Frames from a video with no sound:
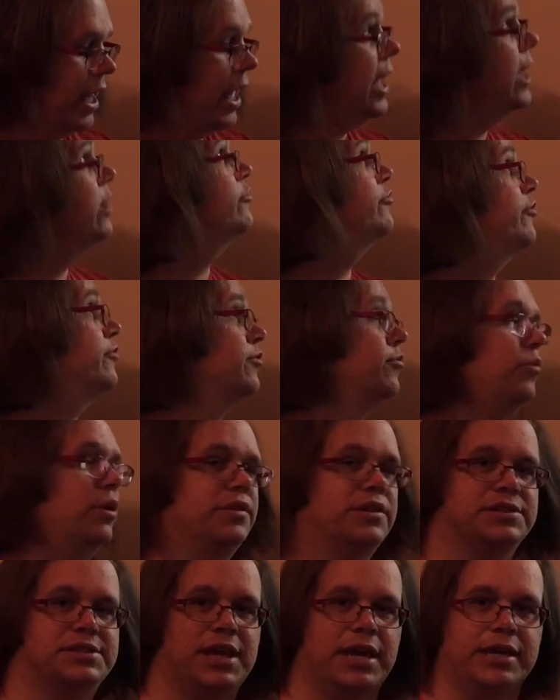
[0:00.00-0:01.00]
and for the
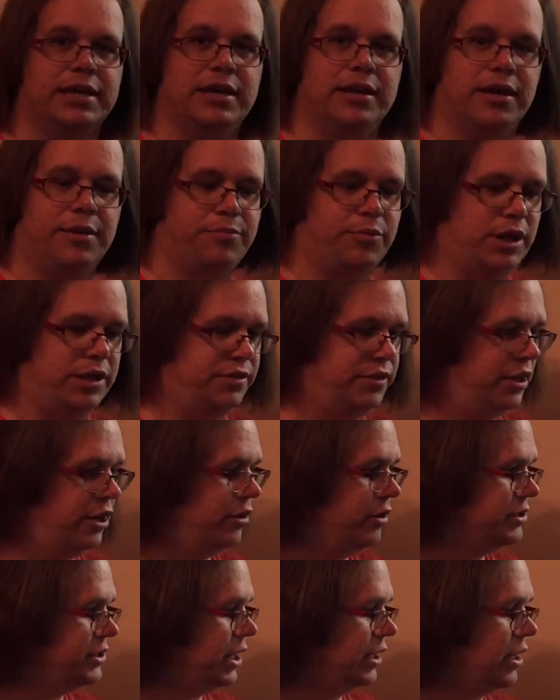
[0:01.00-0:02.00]
one that's hanging up right
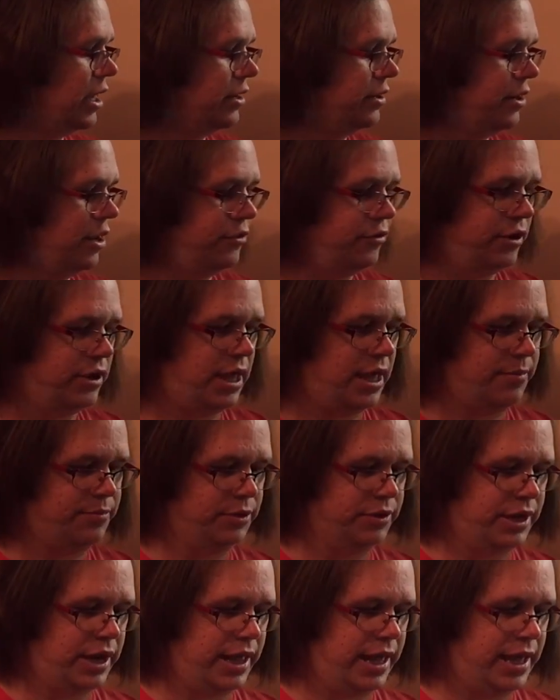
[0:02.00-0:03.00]
there, is I got another
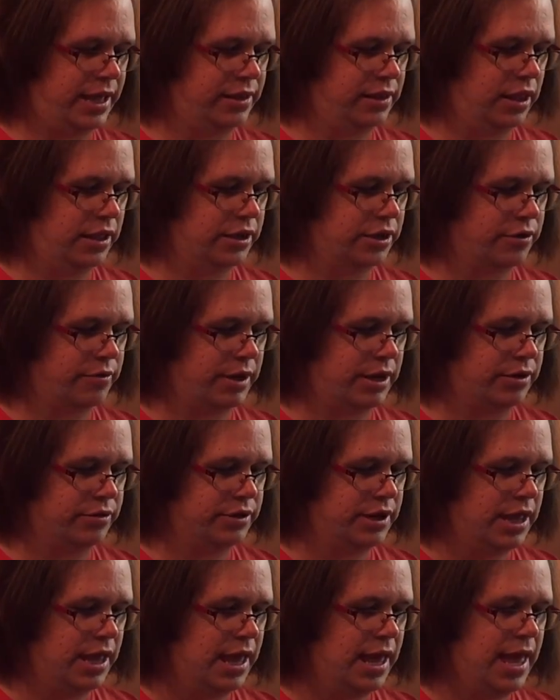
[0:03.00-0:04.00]
cable that I had lying
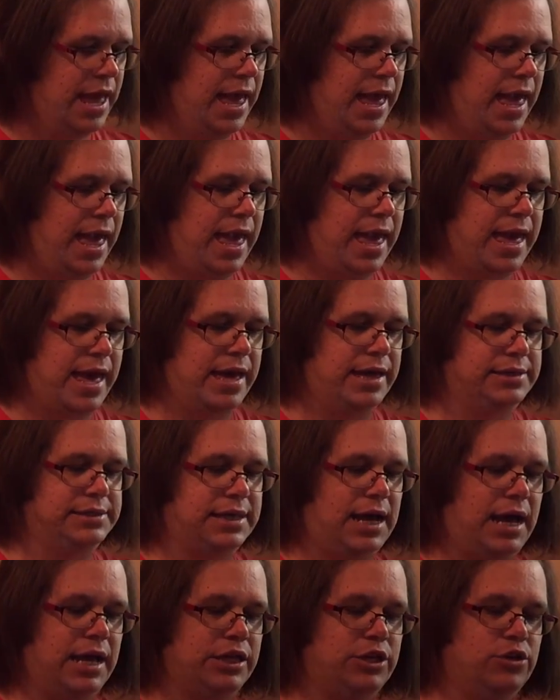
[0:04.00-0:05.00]
around, and
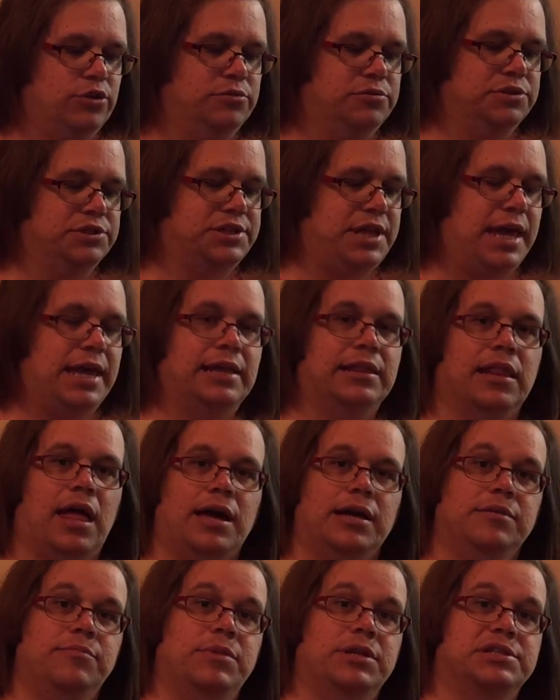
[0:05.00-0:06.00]
I used a
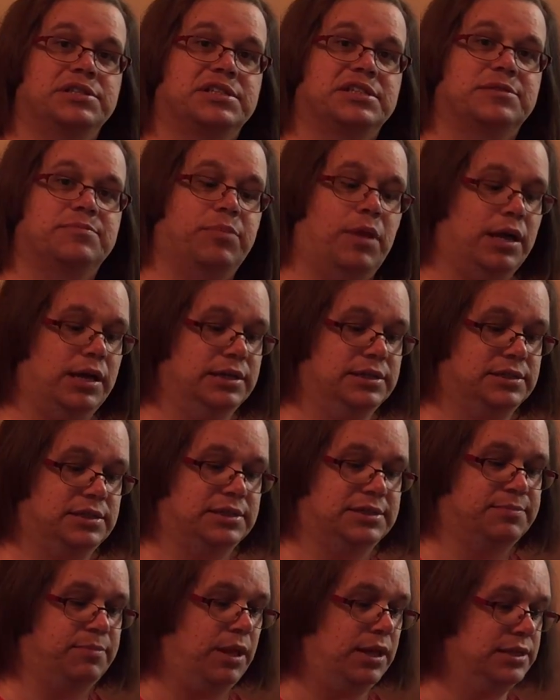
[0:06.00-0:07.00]
lineman's splice to
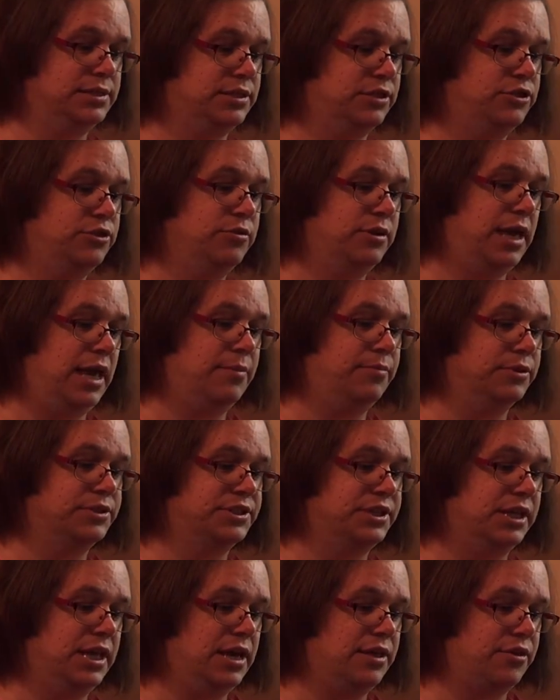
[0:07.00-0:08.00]
splice the two cables
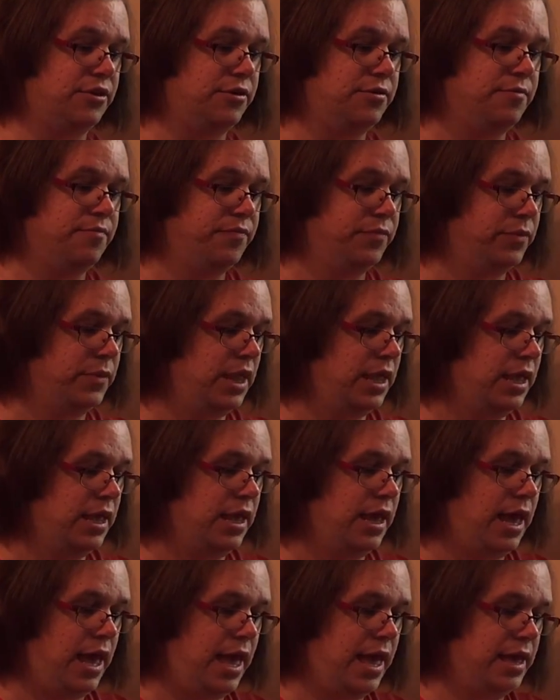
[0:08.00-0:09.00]
together.
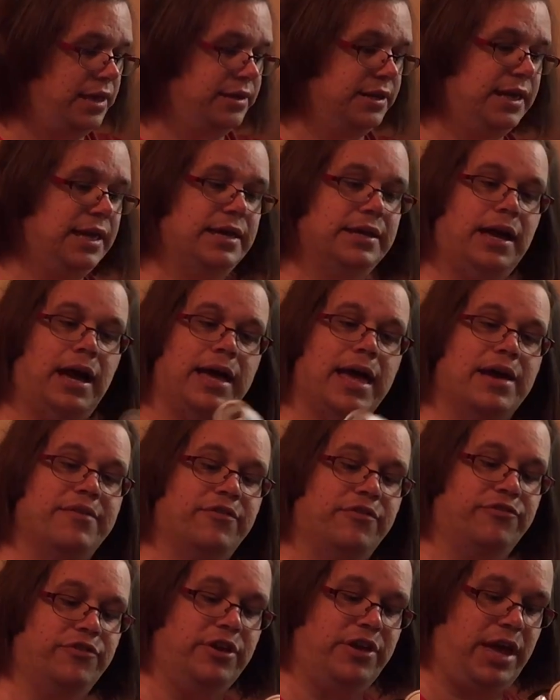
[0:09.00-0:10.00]
And again, I have
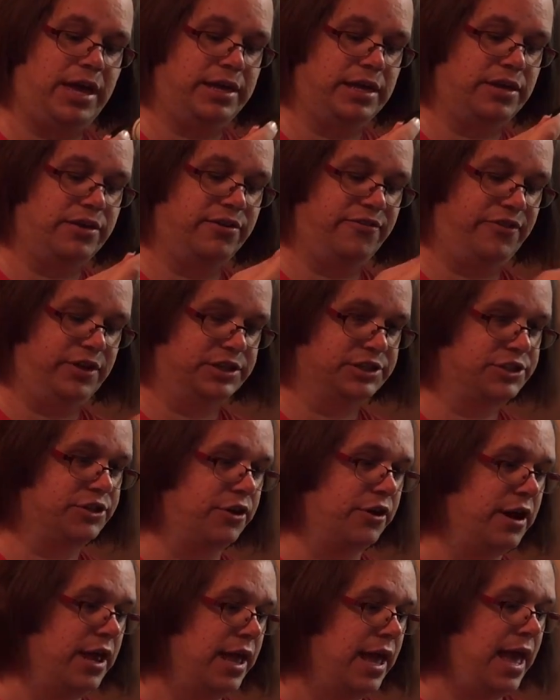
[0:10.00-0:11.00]
a free hanging
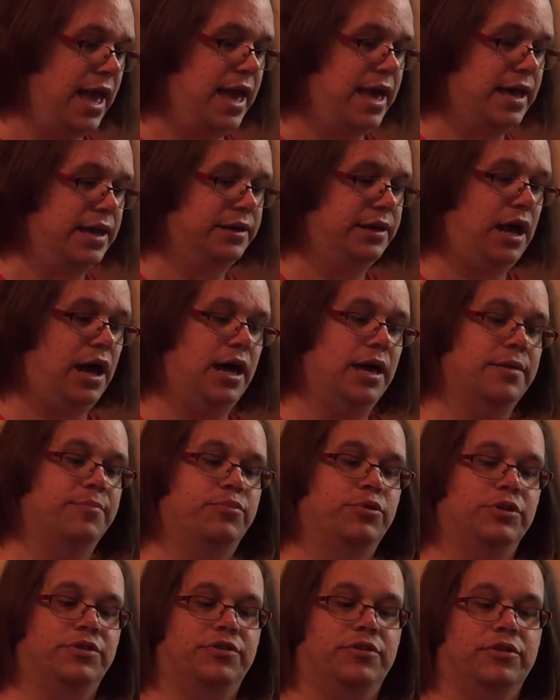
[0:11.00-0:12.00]
fixture, and I
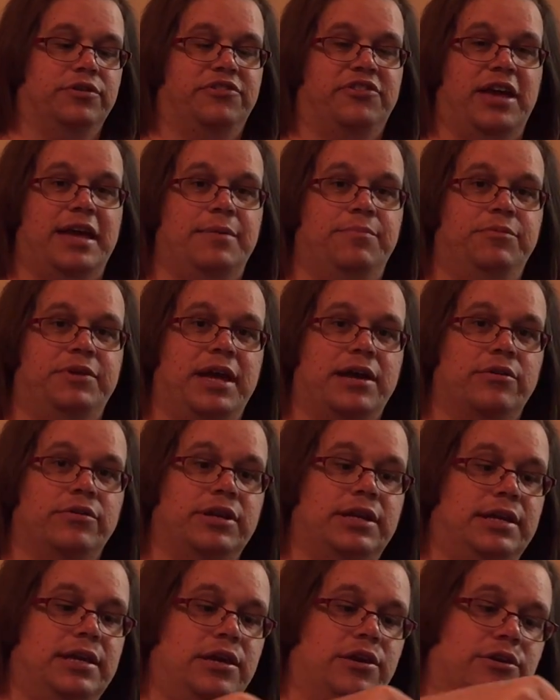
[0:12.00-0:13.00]
put the tape
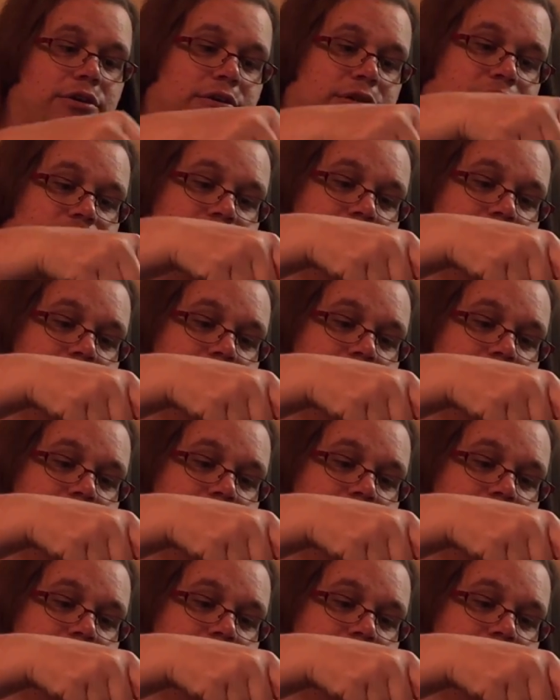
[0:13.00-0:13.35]
down here